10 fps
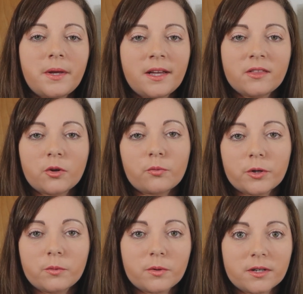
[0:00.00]
being in the
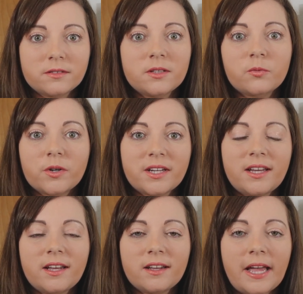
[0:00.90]
real world and
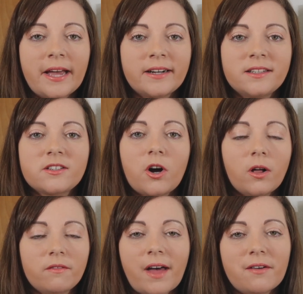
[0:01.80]
working and
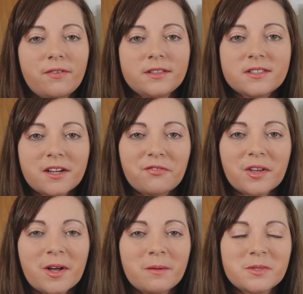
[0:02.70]
all of that fun stuff
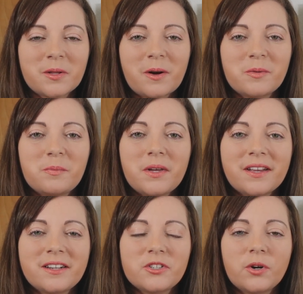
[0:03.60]
that comes along with
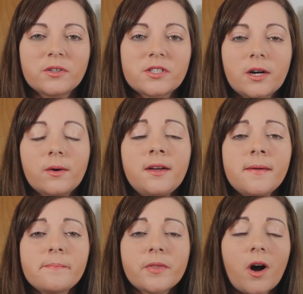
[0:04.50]
being an adult. So
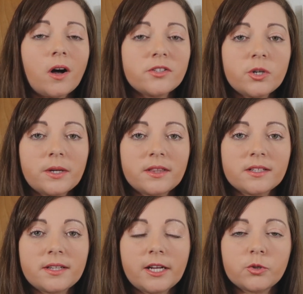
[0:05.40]
also at
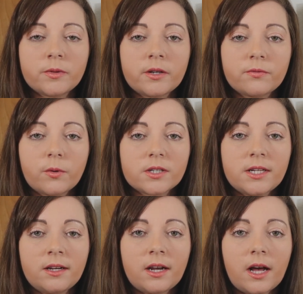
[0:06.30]
this age, when they're
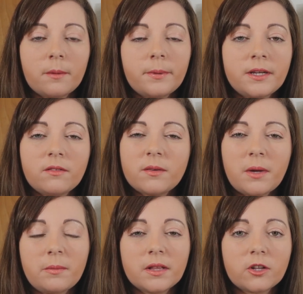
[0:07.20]
fourteen and up, and
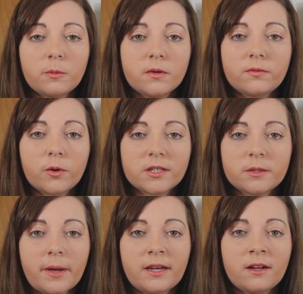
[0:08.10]
even maybe a little before
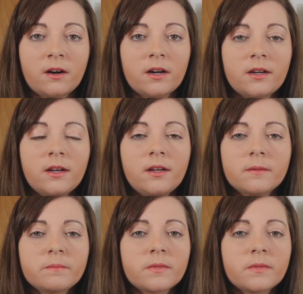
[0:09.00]
depending on